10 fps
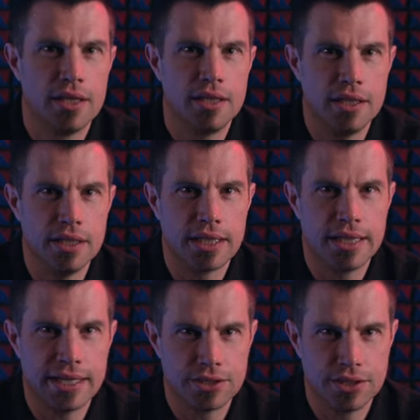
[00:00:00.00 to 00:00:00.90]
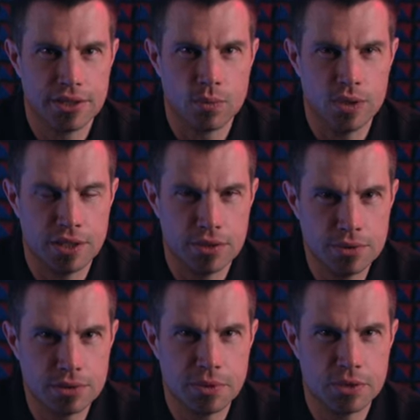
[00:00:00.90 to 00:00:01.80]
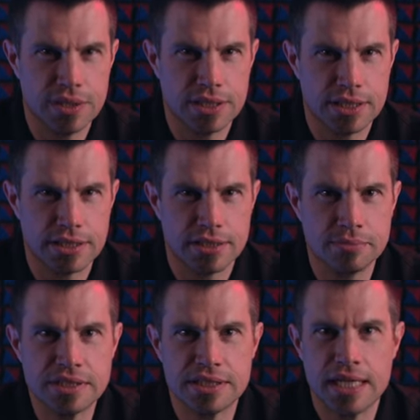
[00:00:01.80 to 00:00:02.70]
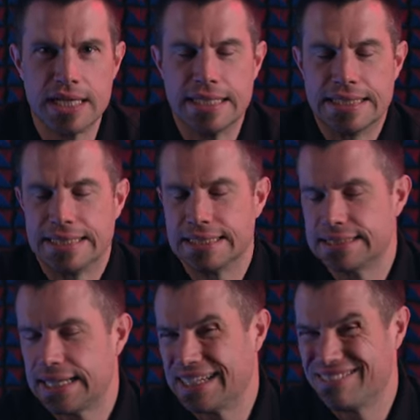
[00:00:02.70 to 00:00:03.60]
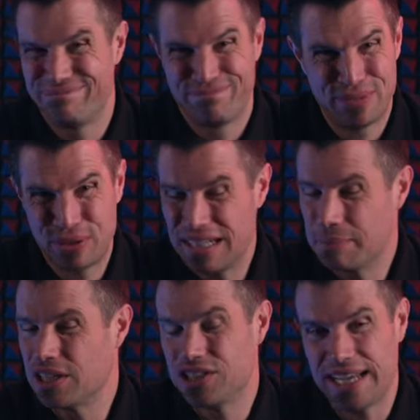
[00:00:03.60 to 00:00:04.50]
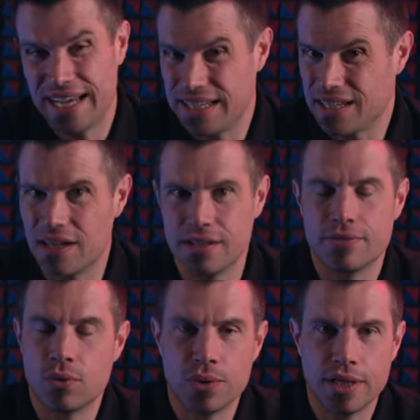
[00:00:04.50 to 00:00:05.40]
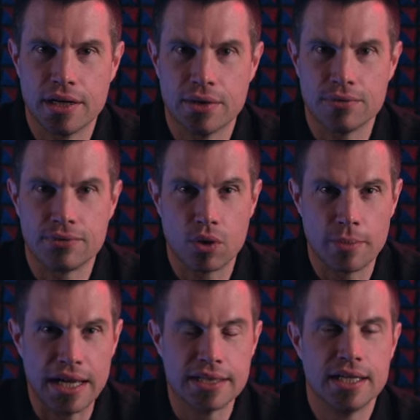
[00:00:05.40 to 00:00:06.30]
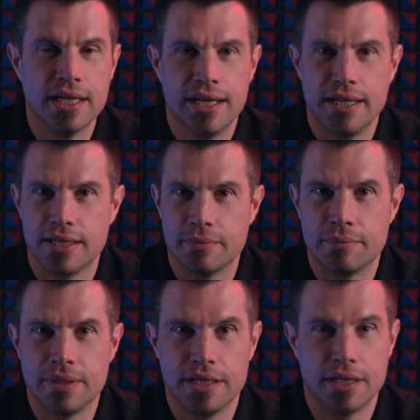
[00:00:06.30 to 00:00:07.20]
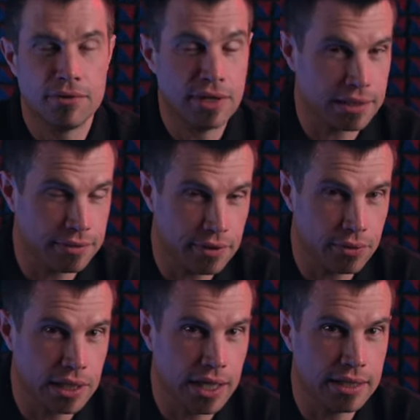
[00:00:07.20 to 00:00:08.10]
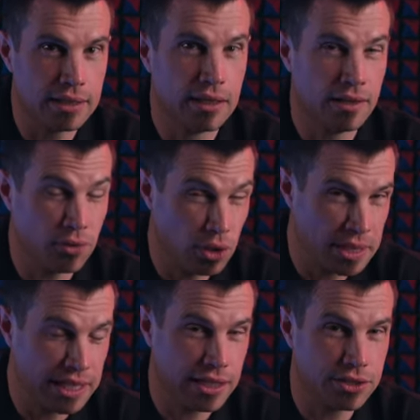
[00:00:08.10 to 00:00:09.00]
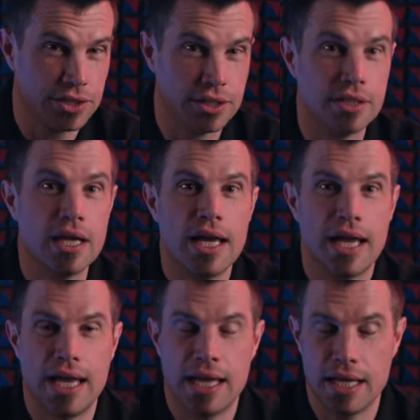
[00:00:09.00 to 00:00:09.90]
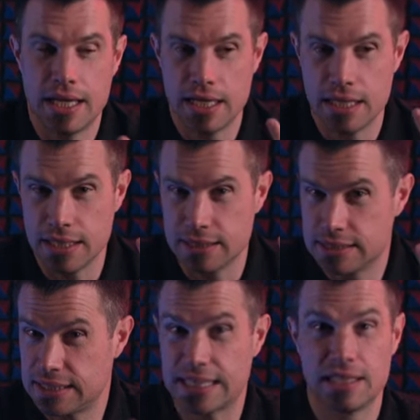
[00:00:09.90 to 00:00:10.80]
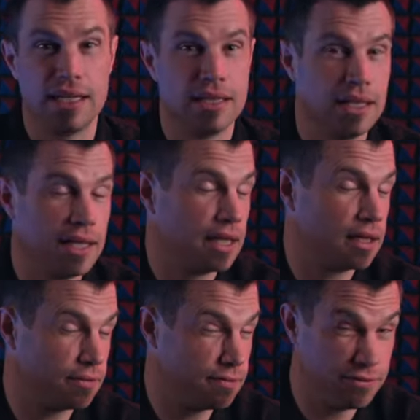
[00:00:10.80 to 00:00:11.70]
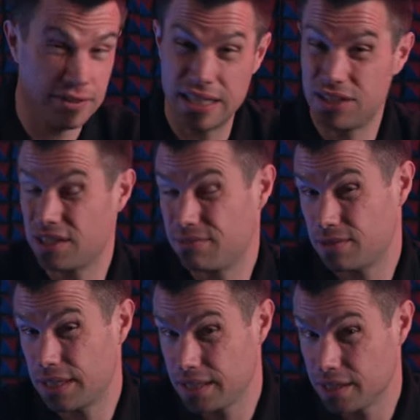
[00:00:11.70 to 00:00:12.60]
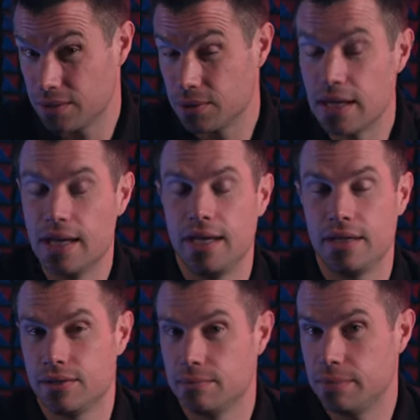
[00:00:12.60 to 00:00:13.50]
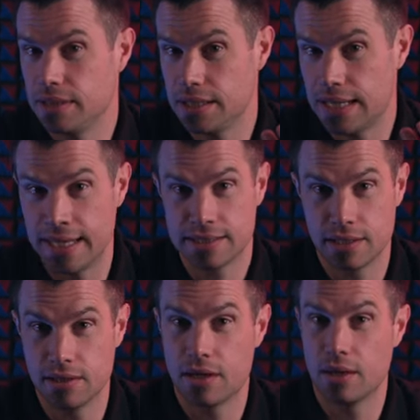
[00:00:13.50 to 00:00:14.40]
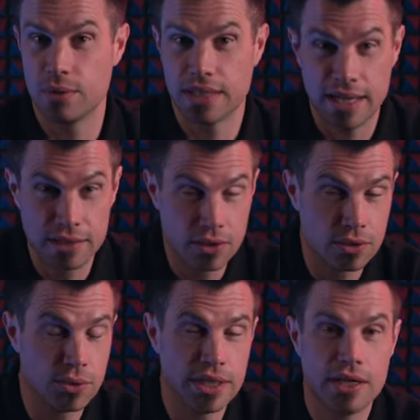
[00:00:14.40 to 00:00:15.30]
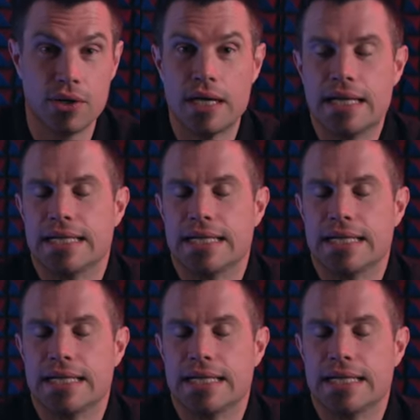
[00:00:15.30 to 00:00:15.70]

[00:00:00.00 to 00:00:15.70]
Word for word: The connection that we use between the systems can take pretty much any kind of audio format. It can be a regular phone line, a VoIP connection, a satellite link, VHF radio, it could be XLR with analog audio,